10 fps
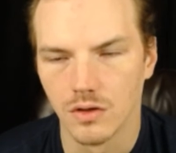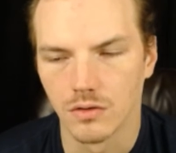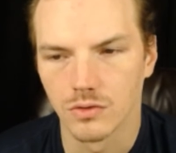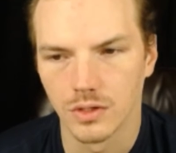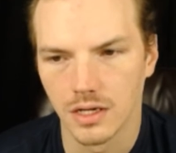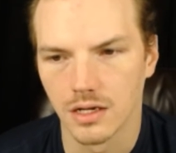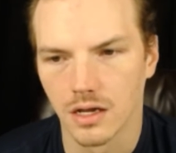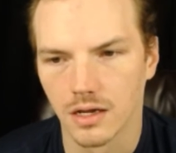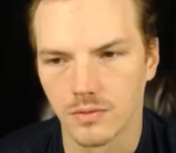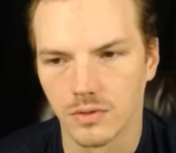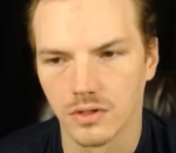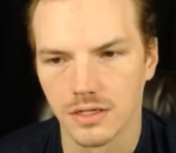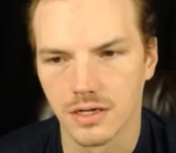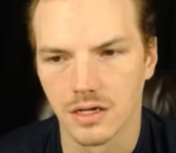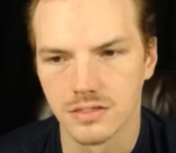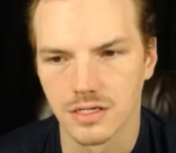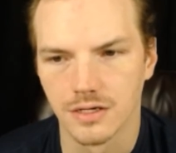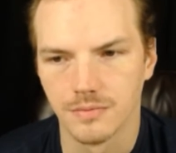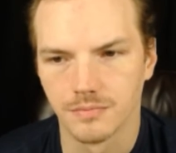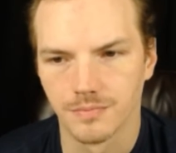creating high quality
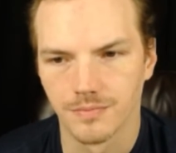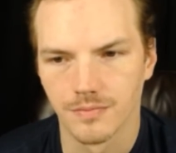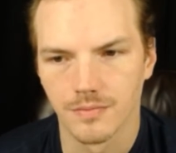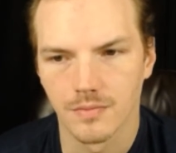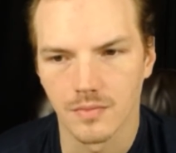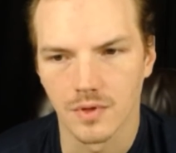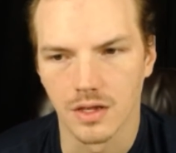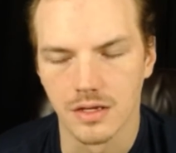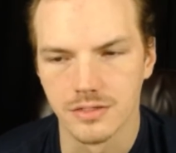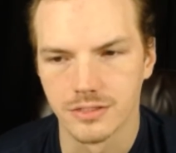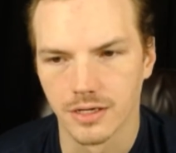content, and